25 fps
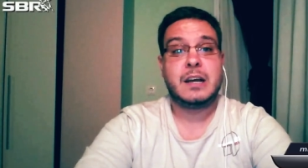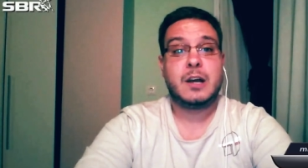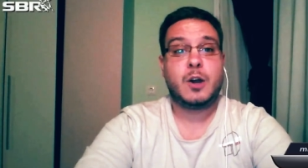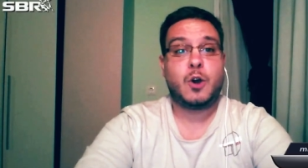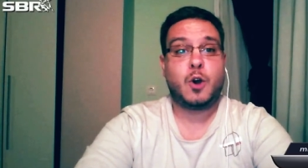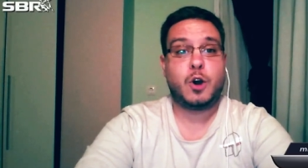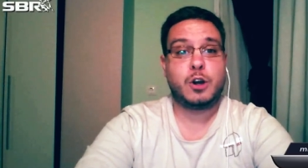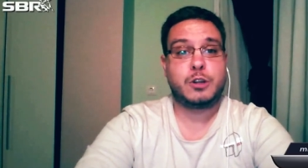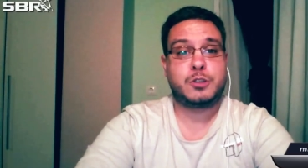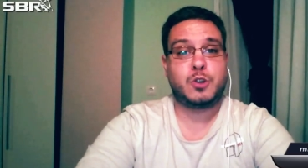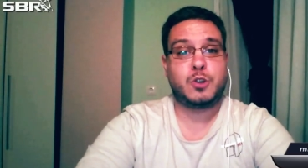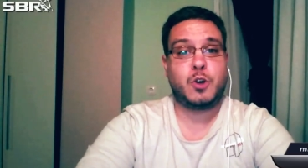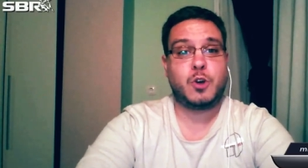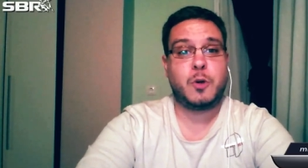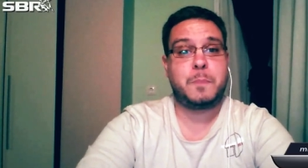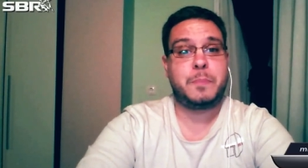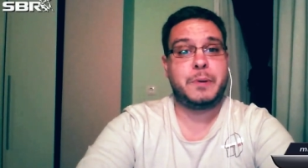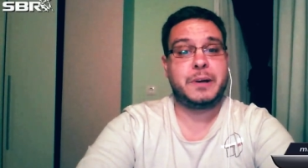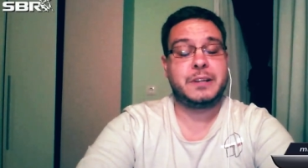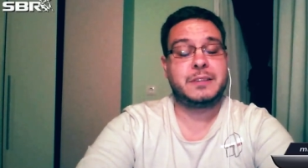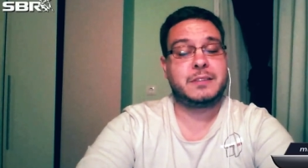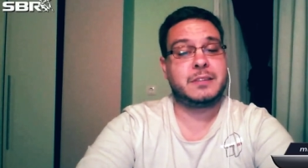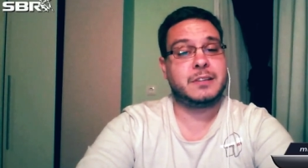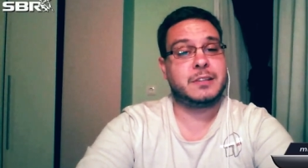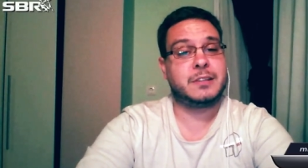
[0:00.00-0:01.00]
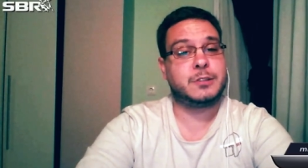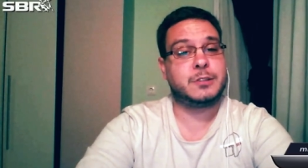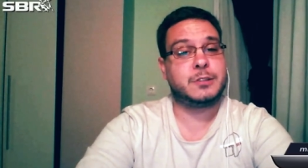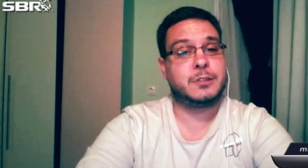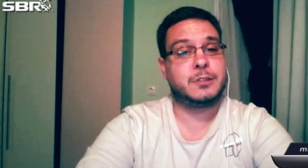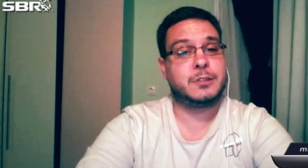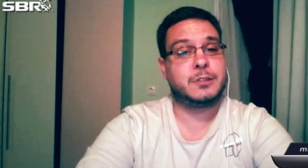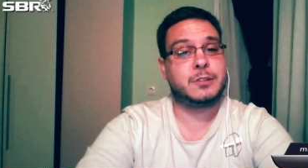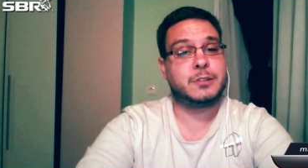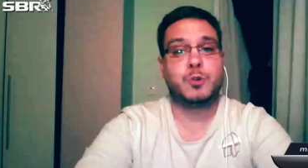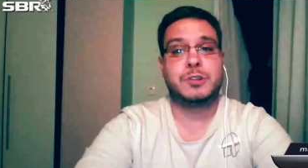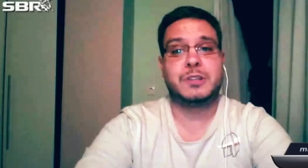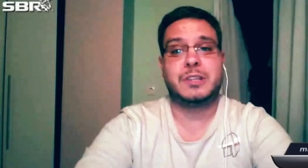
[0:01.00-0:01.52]
also, but
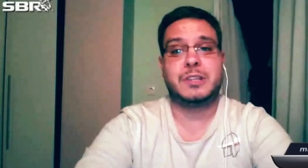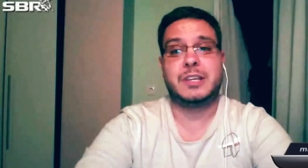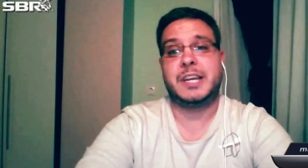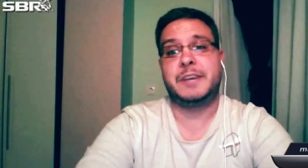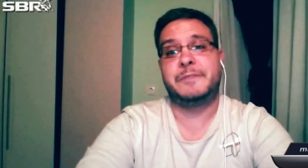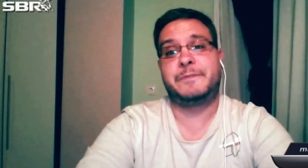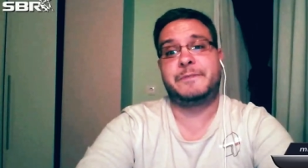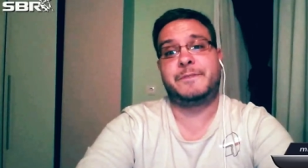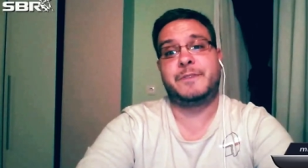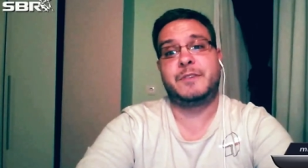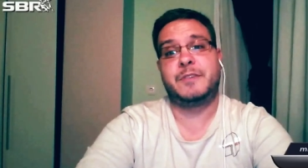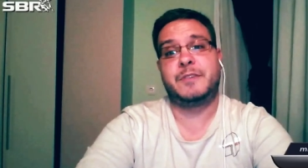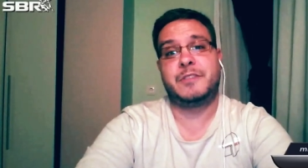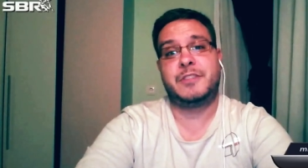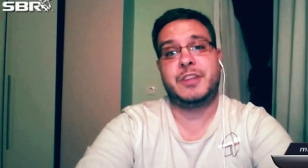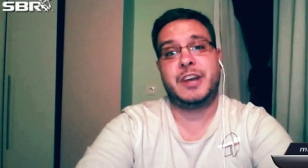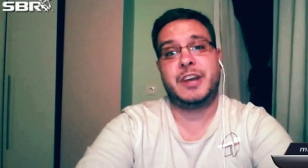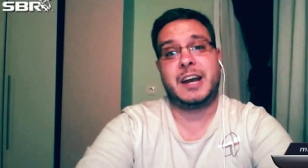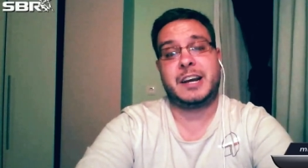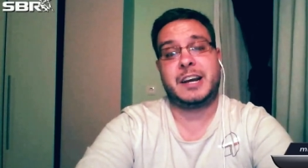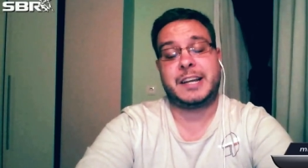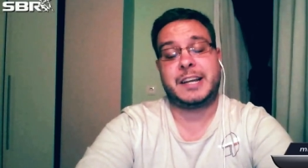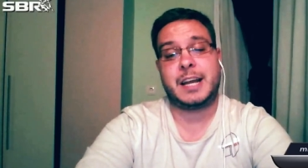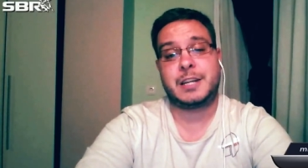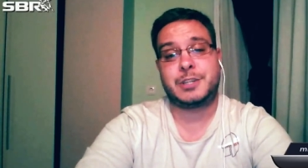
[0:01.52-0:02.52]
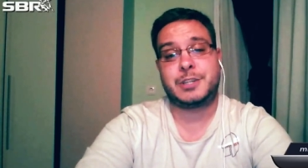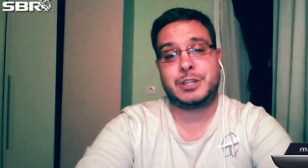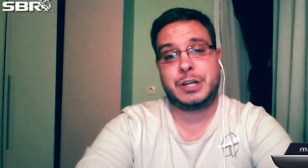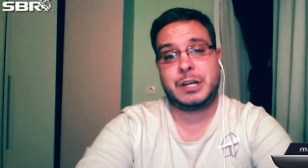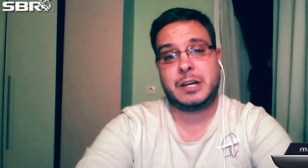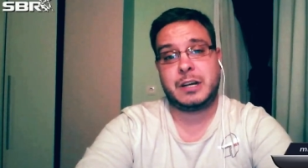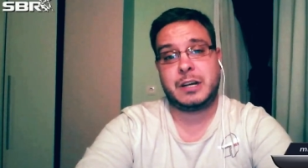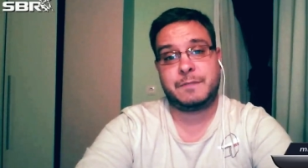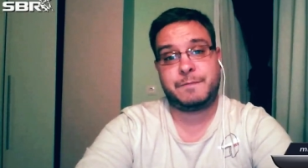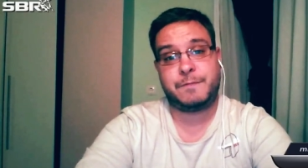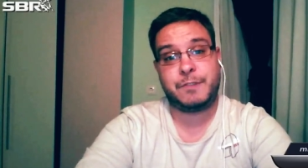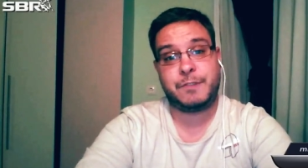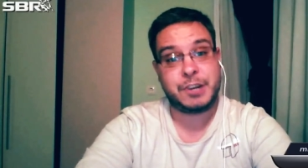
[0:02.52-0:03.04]
Dortmund, if they are catching
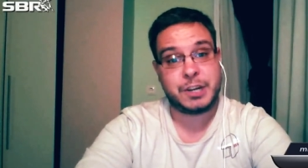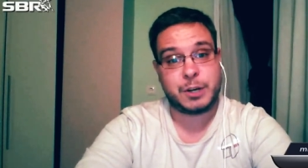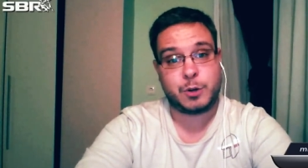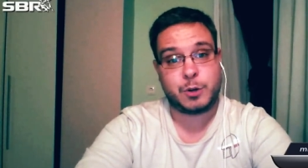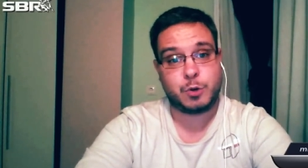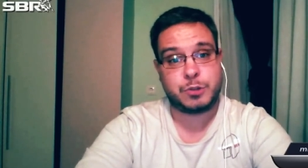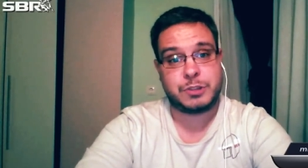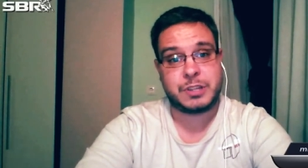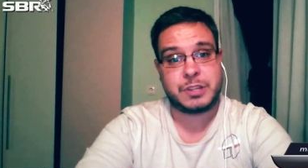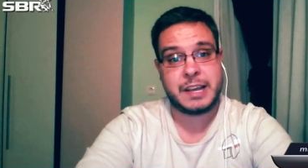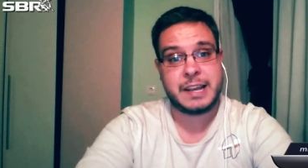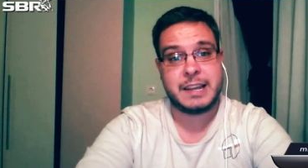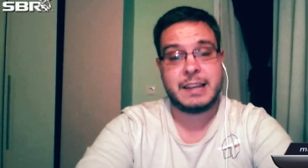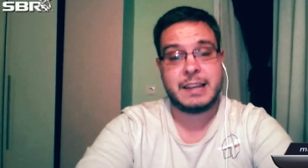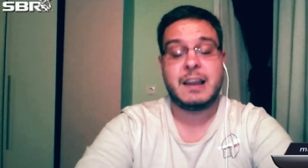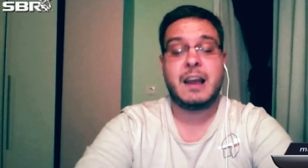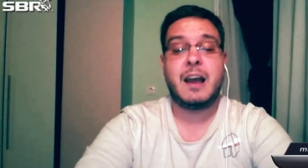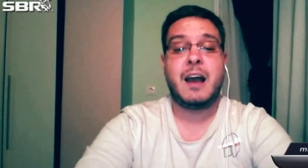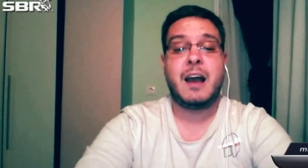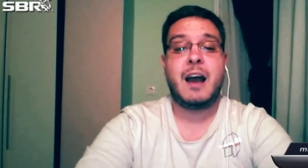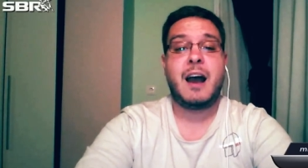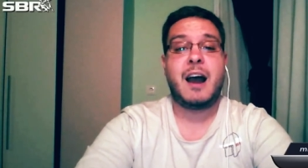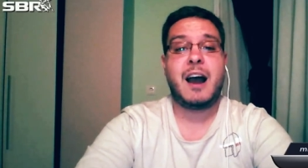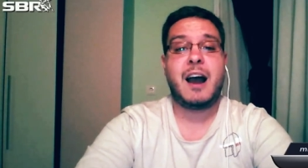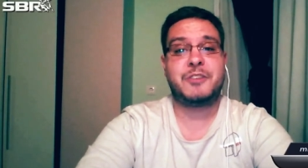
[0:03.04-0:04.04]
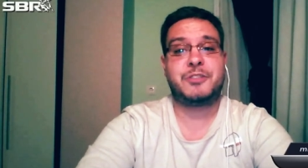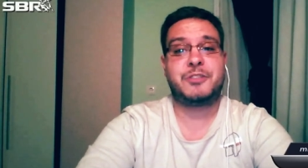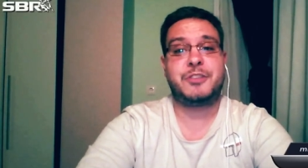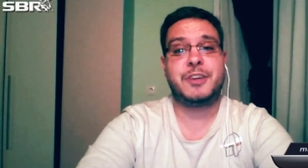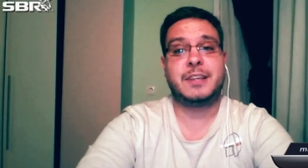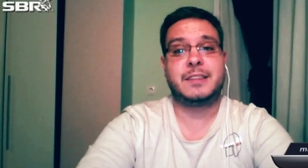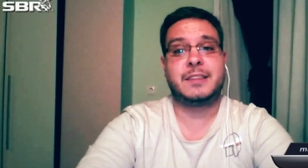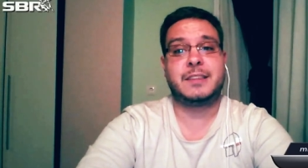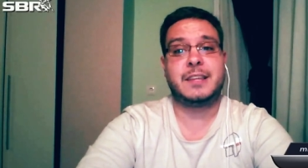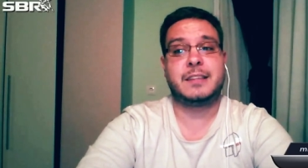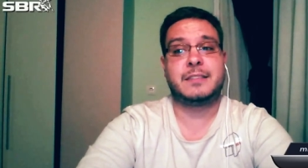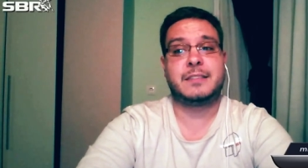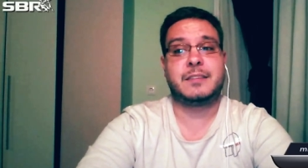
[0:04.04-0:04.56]
a very good day, I
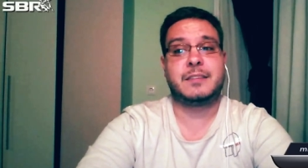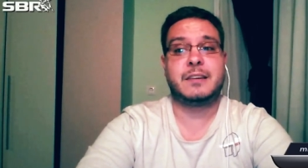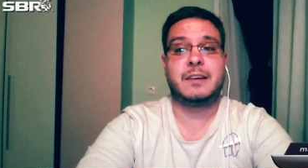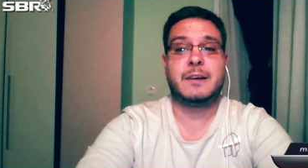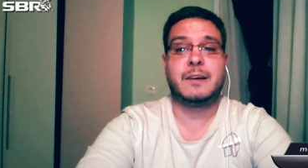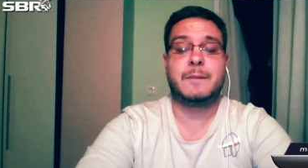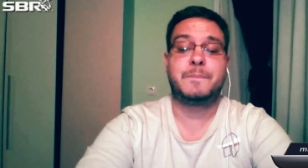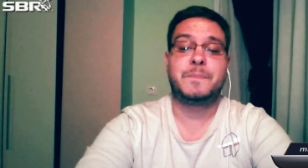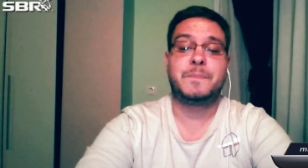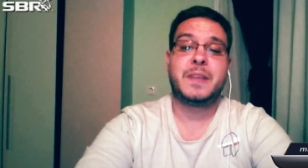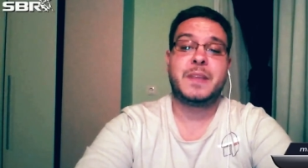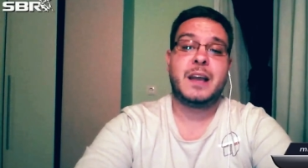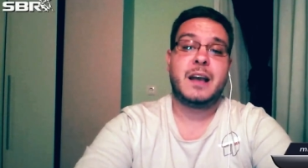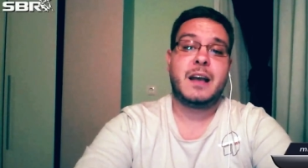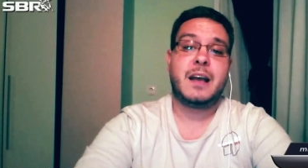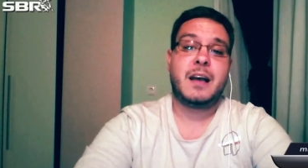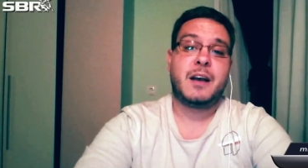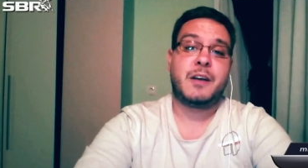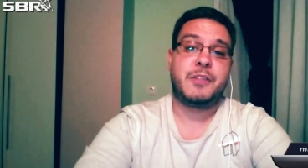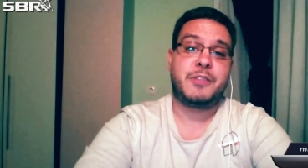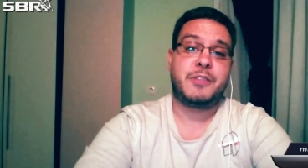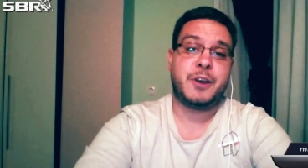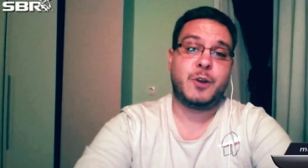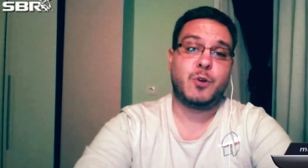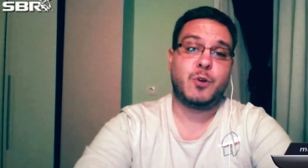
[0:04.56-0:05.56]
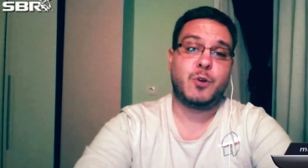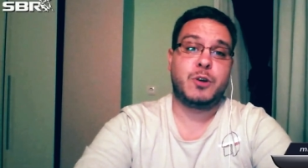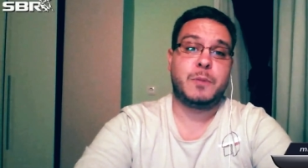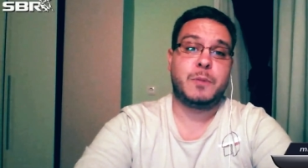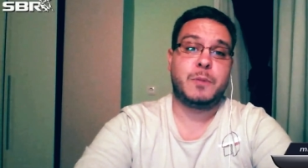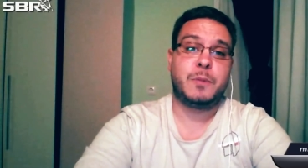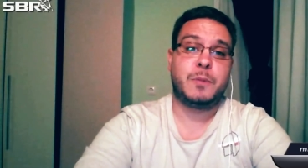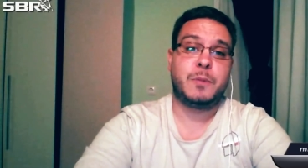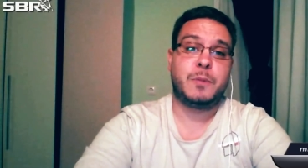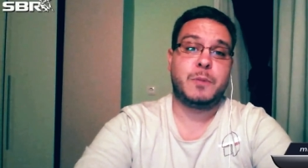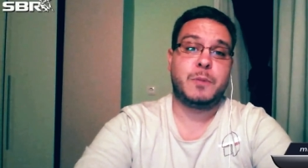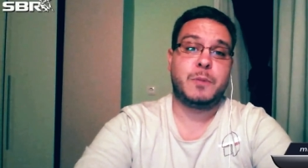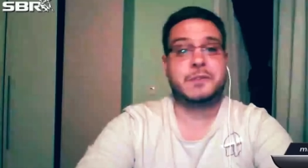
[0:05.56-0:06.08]
think that they will
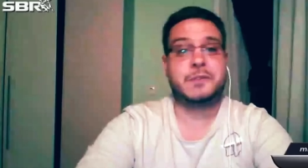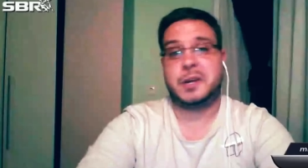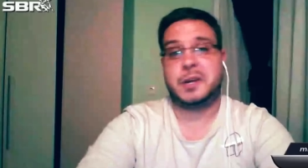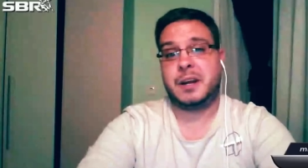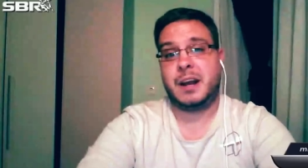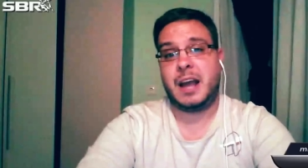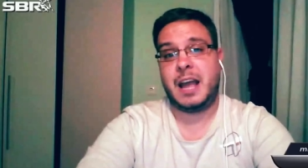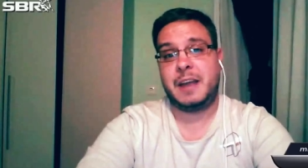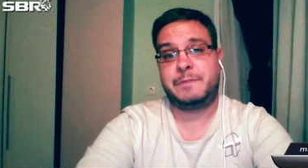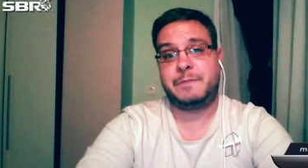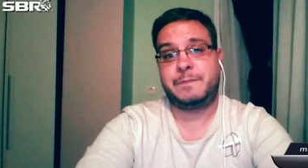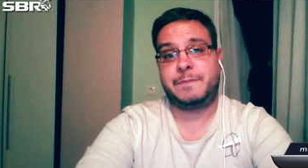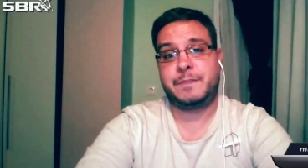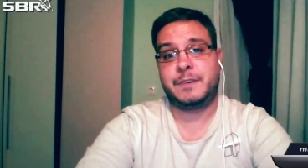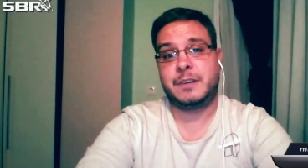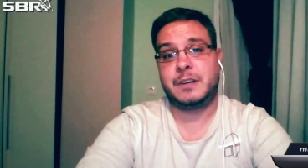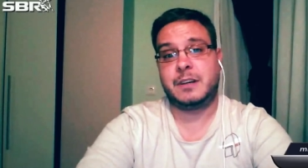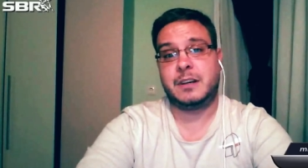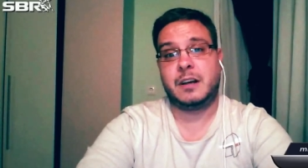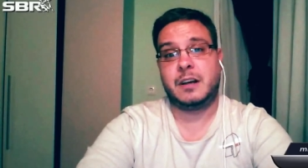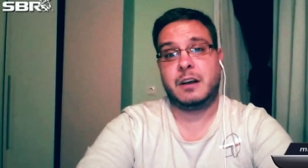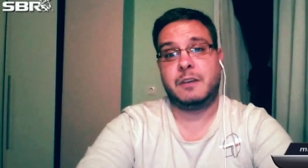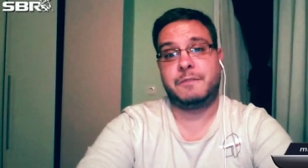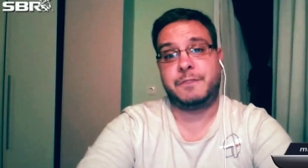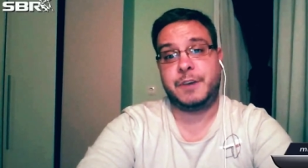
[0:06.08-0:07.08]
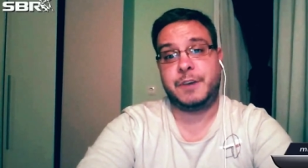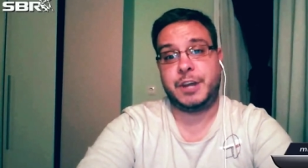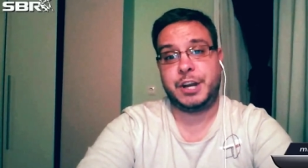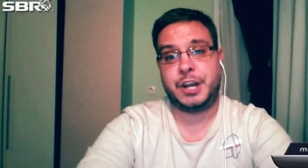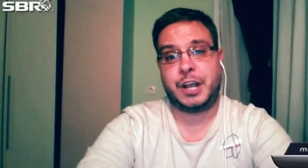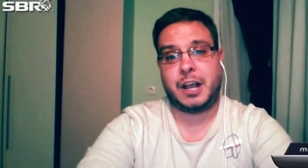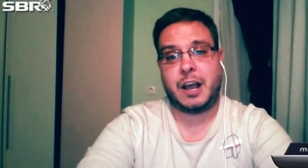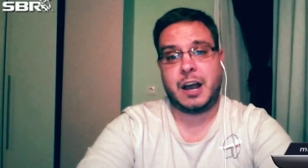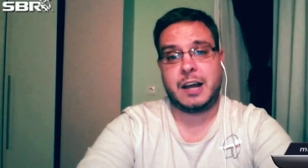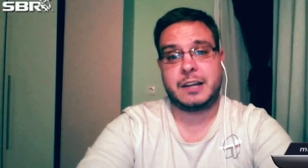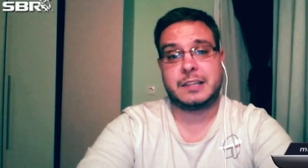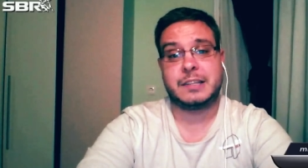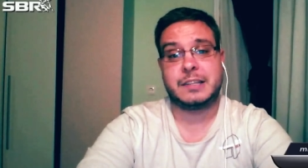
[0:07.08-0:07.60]
make their life very
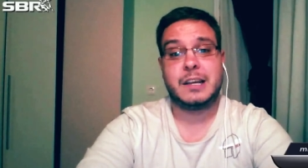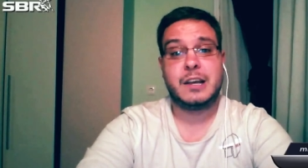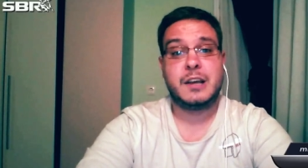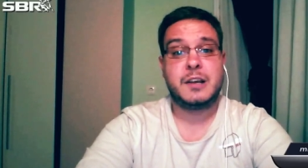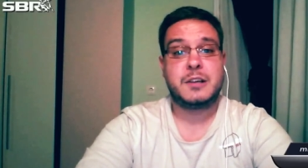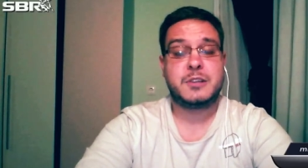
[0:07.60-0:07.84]
hard.